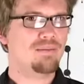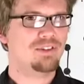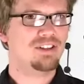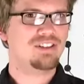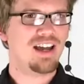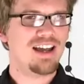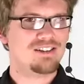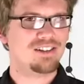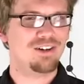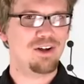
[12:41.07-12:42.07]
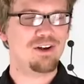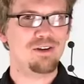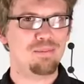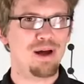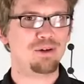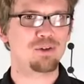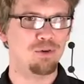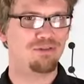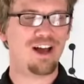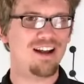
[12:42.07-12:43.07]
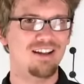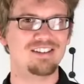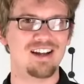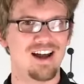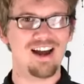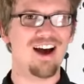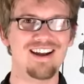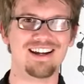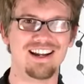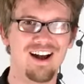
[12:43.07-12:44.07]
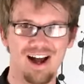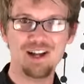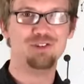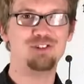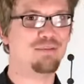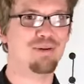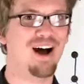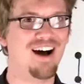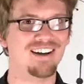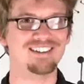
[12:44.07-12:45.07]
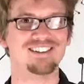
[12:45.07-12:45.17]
Come today to learn about covalent and ionic and hydrogen bonds.